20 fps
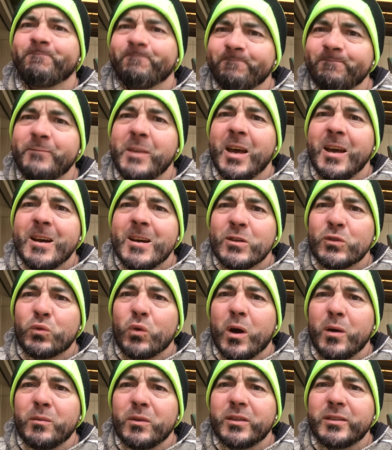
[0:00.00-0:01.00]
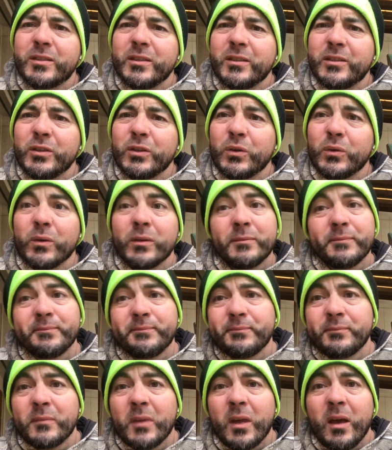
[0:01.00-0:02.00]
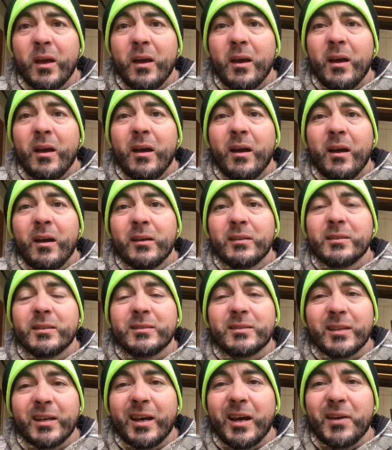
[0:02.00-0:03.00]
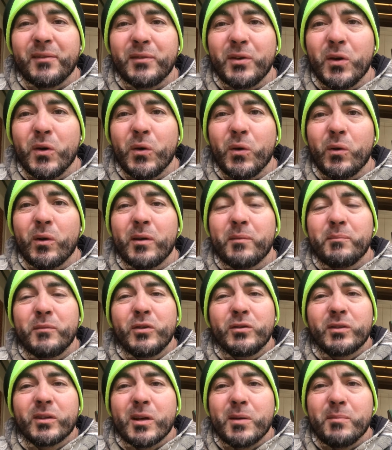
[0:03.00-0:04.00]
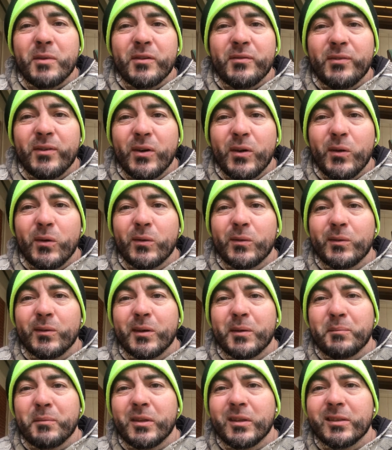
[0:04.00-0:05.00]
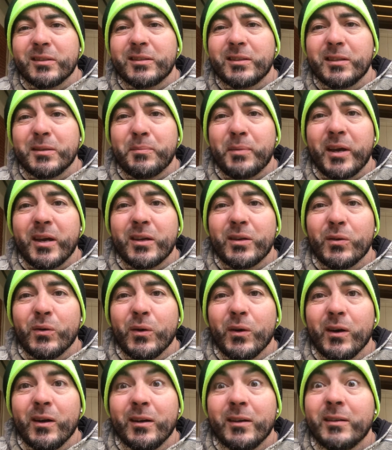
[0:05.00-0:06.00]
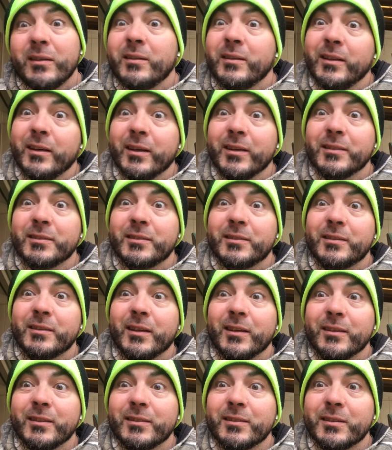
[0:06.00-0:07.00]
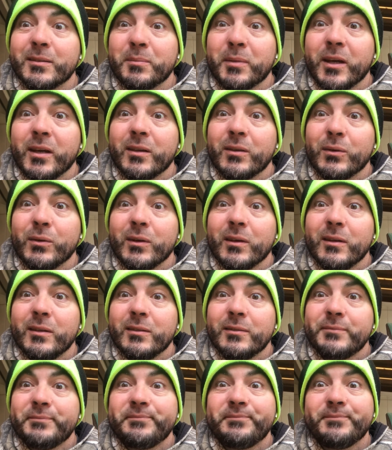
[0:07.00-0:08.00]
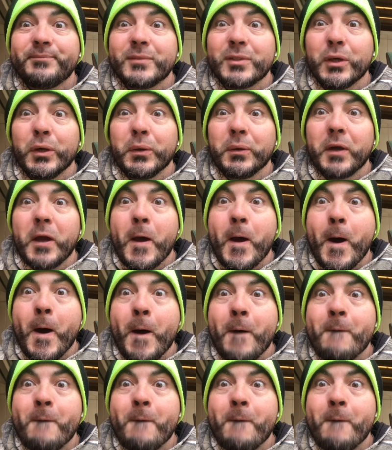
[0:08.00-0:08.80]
That's what I'm listening to. Since I have no music on my phone, I've been listening to Pandora. Yes, I listen to Pandora. So, yeah.